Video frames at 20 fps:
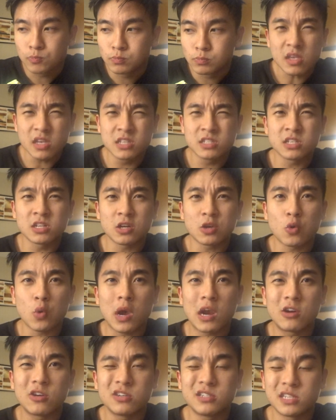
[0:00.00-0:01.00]
It's an
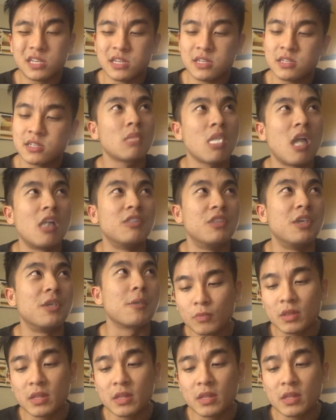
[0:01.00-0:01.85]
acquired taste, I think.